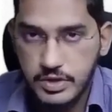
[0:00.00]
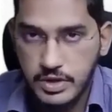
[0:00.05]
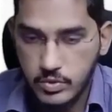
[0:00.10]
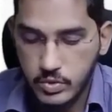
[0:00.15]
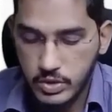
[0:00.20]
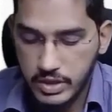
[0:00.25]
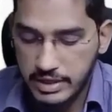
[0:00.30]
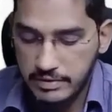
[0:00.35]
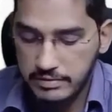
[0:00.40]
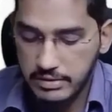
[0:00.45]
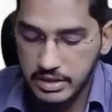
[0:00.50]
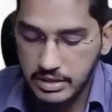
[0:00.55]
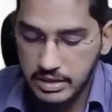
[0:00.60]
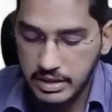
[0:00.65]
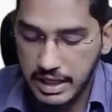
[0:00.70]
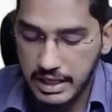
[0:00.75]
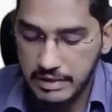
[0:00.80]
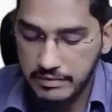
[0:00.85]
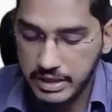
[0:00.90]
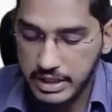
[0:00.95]
What I have done,
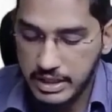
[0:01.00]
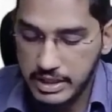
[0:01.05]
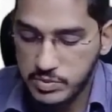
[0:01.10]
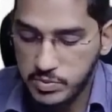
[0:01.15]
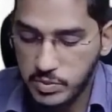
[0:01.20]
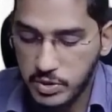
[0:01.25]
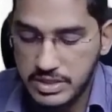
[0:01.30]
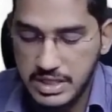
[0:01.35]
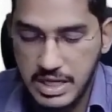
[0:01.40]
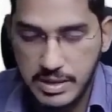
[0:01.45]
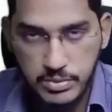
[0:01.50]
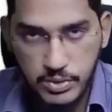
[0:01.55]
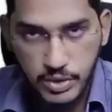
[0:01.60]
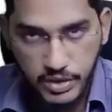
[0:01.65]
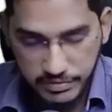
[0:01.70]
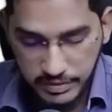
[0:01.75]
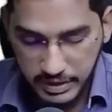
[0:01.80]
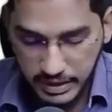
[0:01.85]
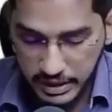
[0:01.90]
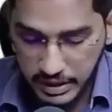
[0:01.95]
I have taken a small sample
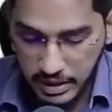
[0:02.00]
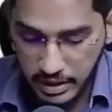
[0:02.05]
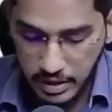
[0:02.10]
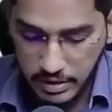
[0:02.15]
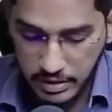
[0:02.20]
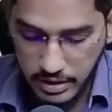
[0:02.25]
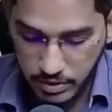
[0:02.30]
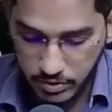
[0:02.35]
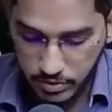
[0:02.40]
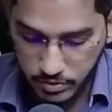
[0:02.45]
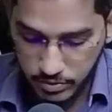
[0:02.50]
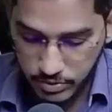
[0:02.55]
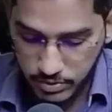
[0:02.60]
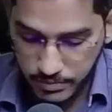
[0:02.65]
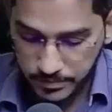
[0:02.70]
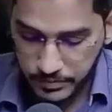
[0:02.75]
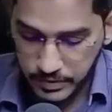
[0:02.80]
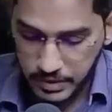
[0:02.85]
of internal controls.